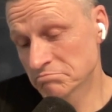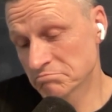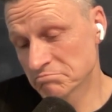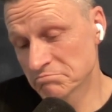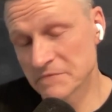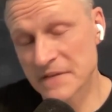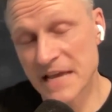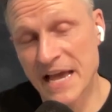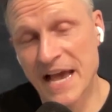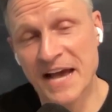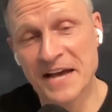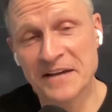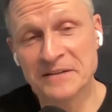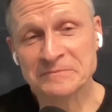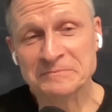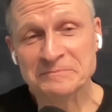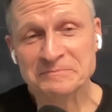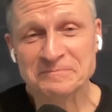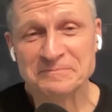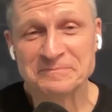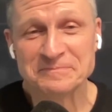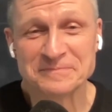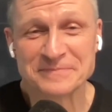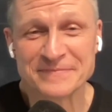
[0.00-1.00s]
Yeah,
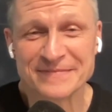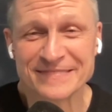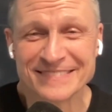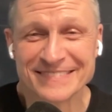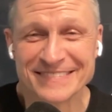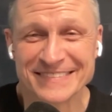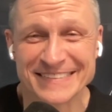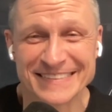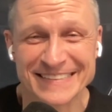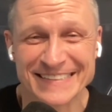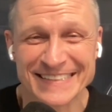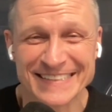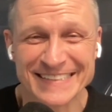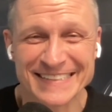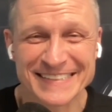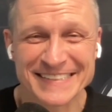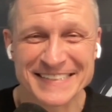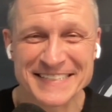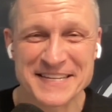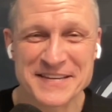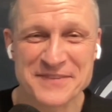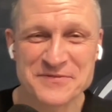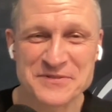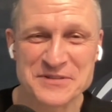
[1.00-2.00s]

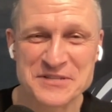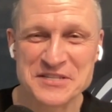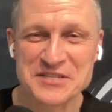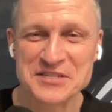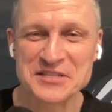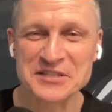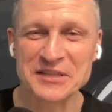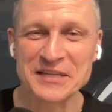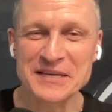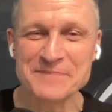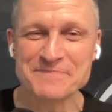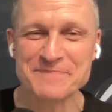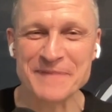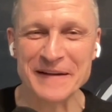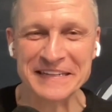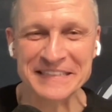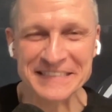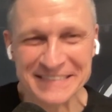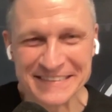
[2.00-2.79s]
he was sleeping.